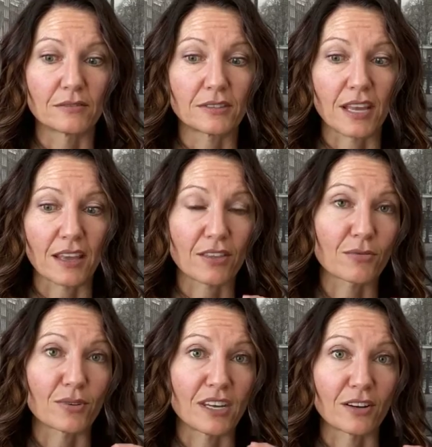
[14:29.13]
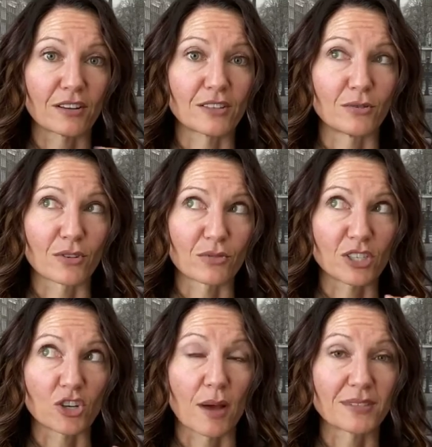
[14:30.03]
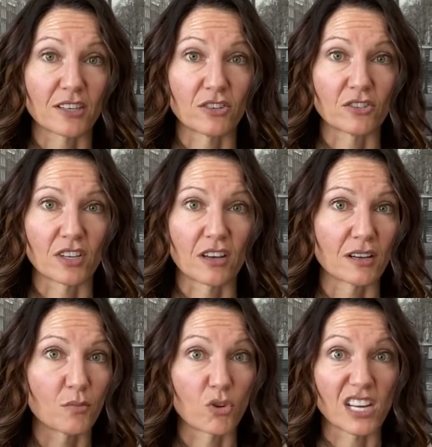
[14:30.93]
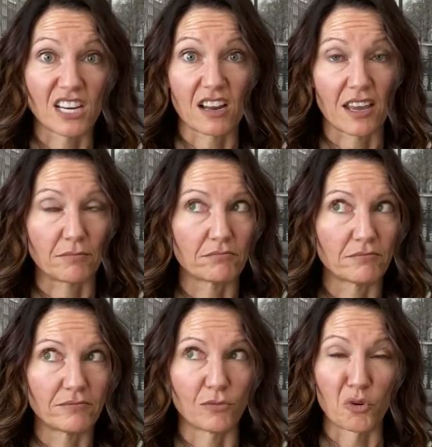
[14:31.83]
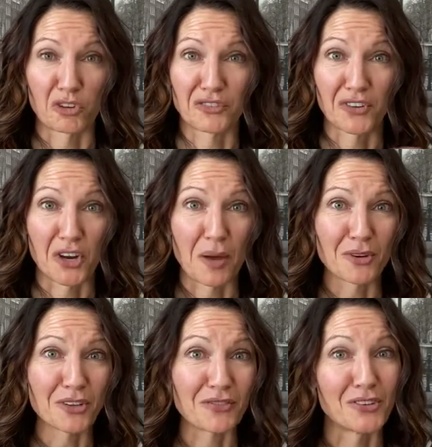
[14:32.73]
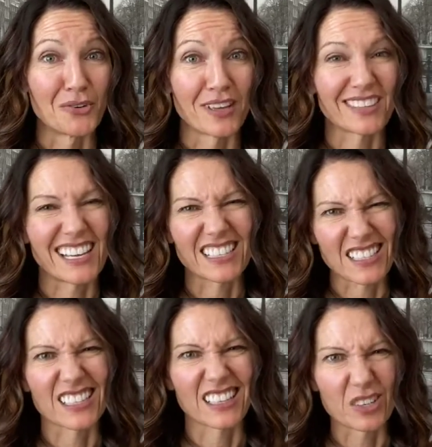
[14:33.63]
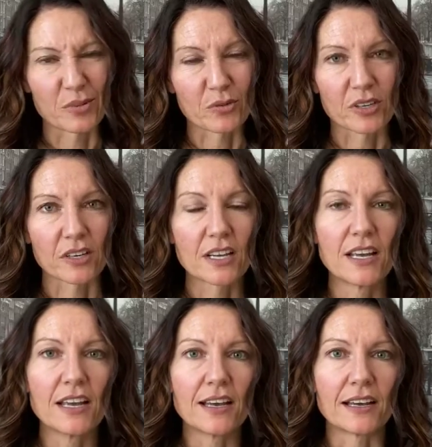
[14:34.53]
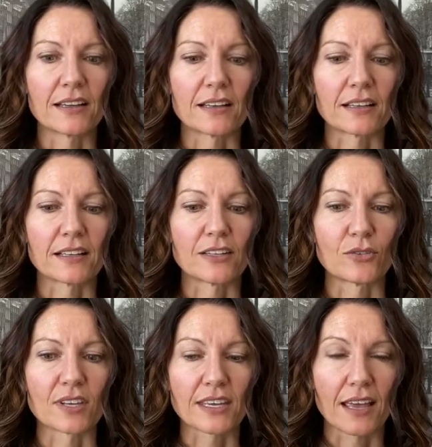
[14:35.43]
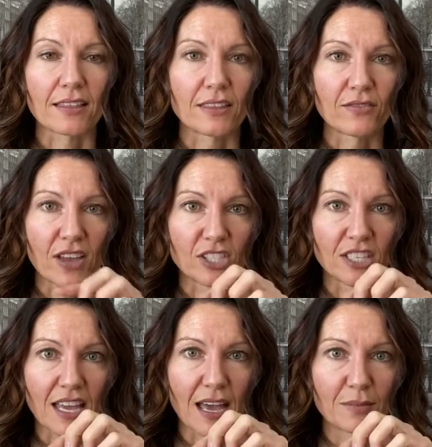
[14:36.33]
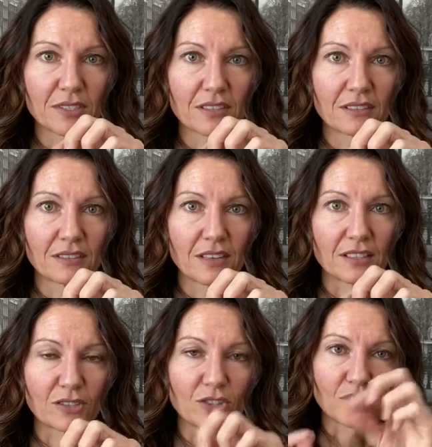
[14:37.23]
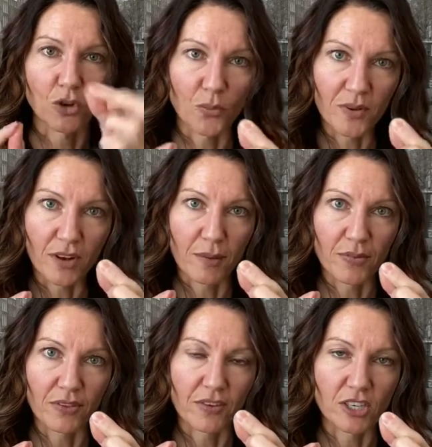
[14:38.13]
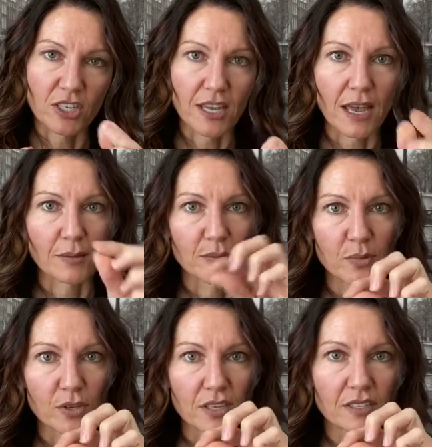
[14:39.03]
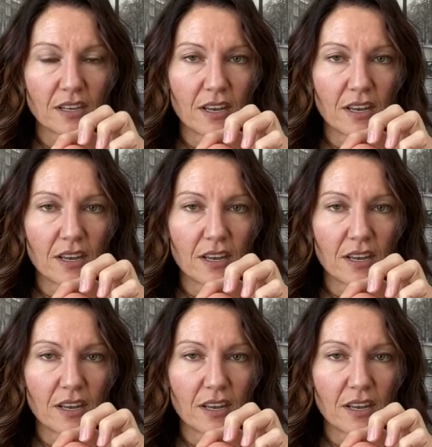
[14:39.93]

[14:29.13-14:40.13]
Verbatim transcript: take three, two or three drops under your tongue morning and night. Works phenomenal. If you don't like the taste because it's a little bit weird, uh, you can get the veggie caps. And so you just open up the veggie caps, put